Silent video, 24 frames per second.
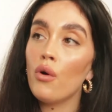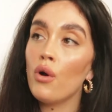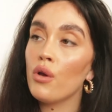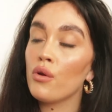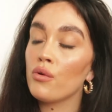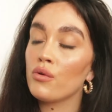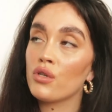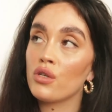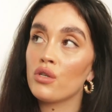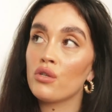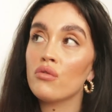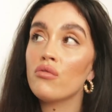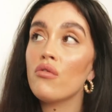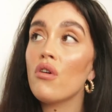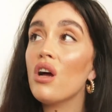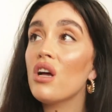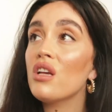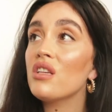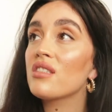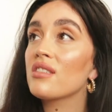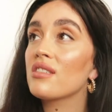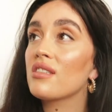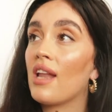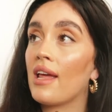who to
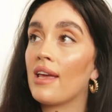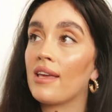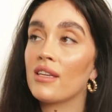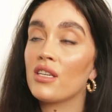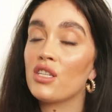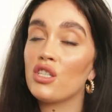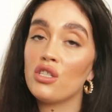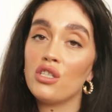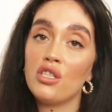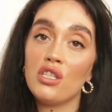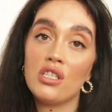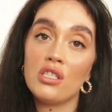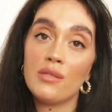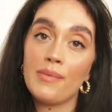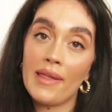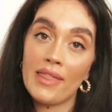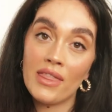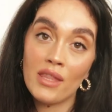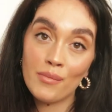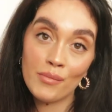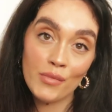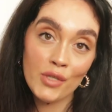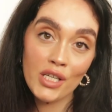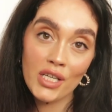trust, like should you
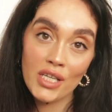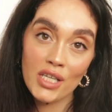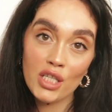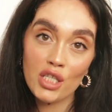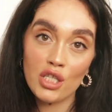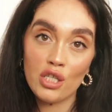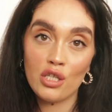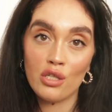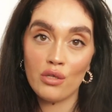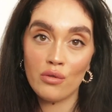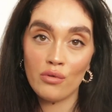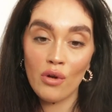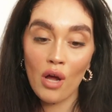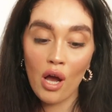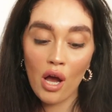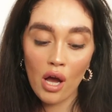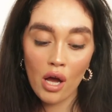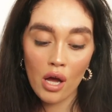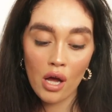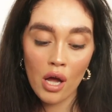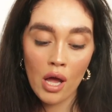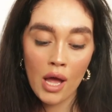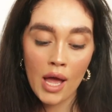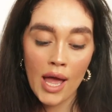spend the money, should you
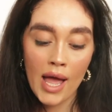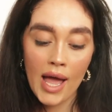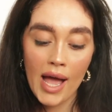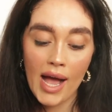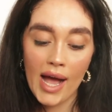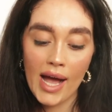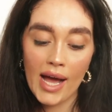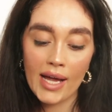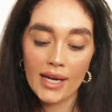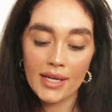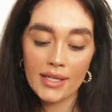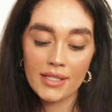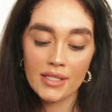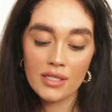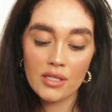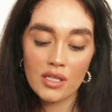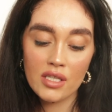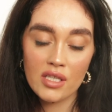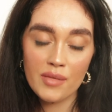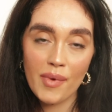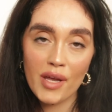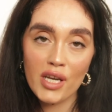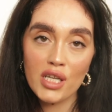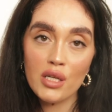not. And
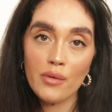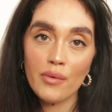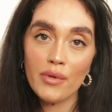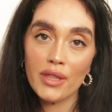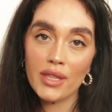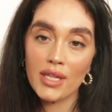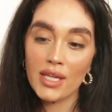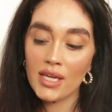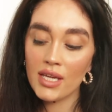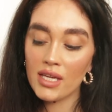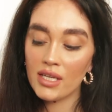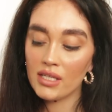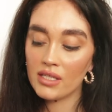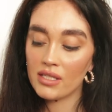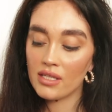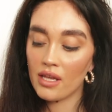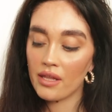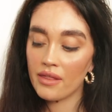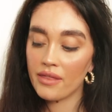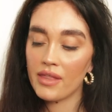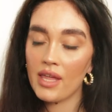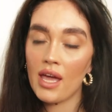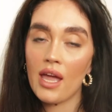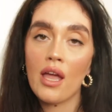especially with these,
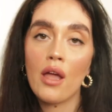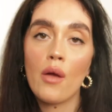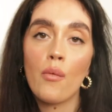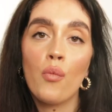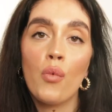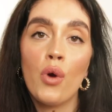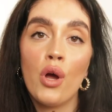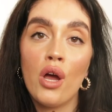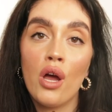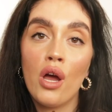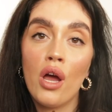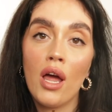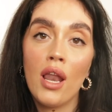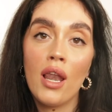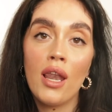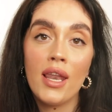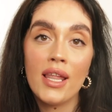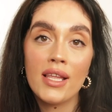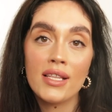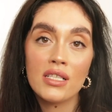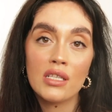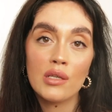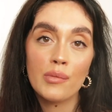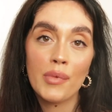they were a
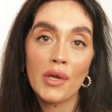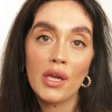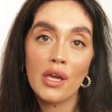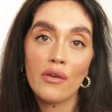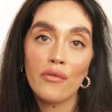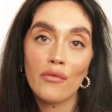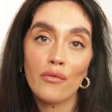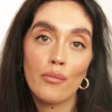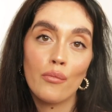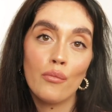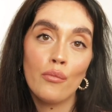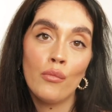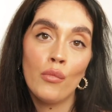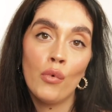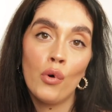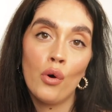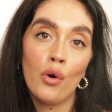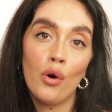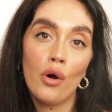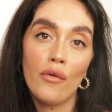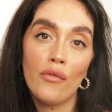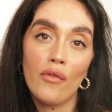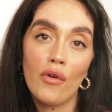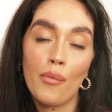little bit of
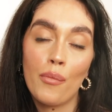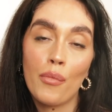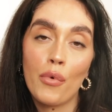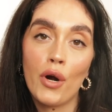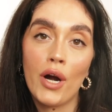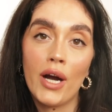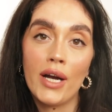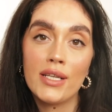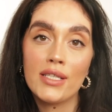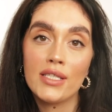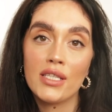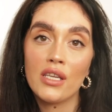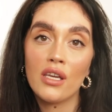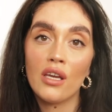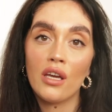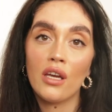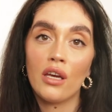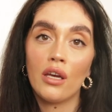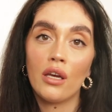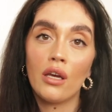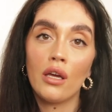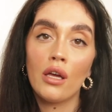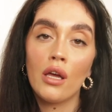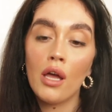more of a
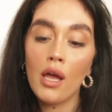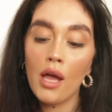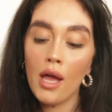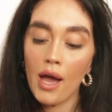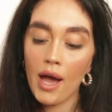pricier